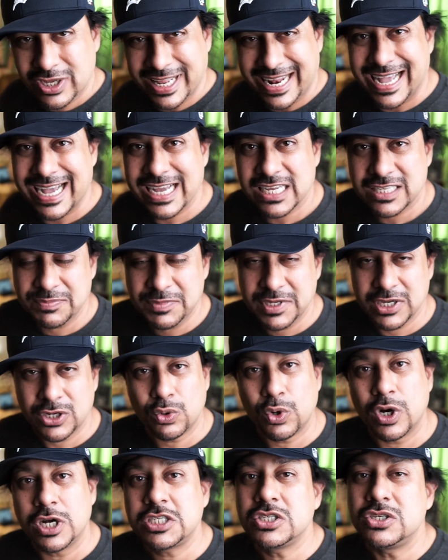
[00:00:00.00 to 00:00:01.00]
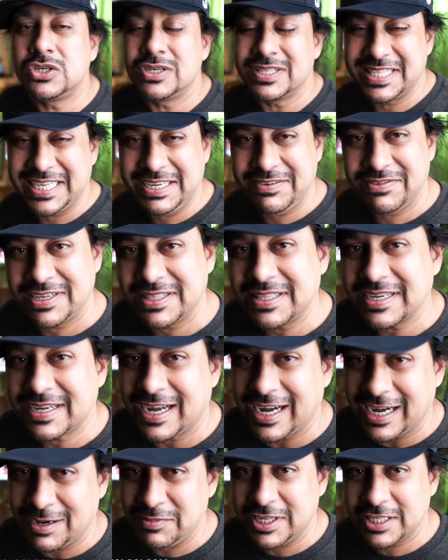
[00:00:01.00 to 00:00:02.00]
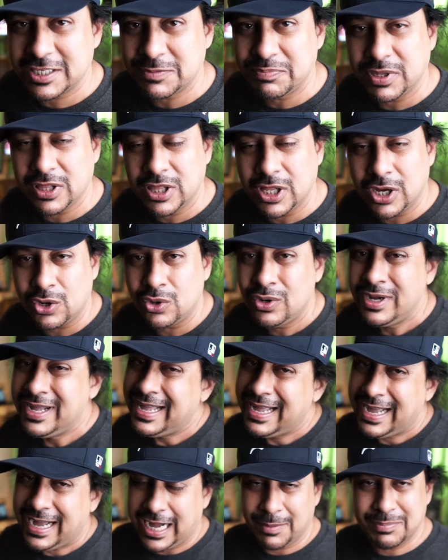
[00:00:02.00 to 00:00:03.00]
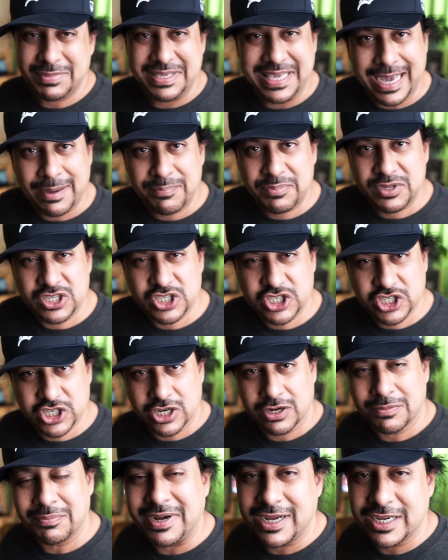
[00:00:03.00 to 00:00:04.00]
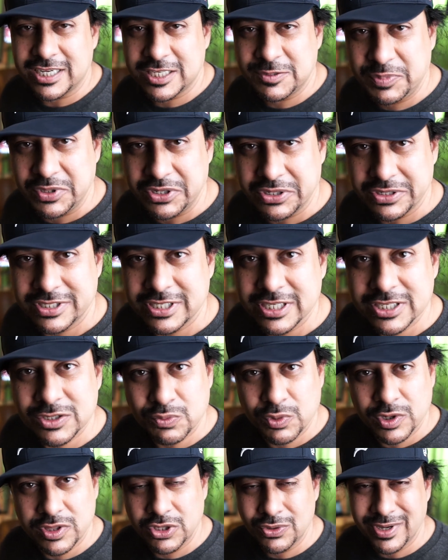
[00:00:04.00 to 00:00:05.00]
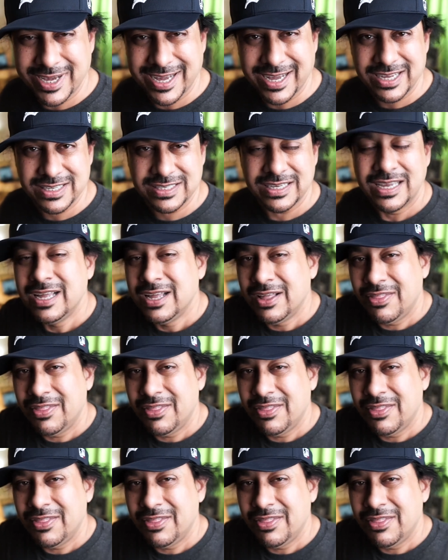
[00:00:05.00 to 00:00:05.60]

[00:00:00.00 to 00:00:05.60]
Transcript: Ask me a question or leave it in the comments below. I'll be happy to share my experiences with you guys.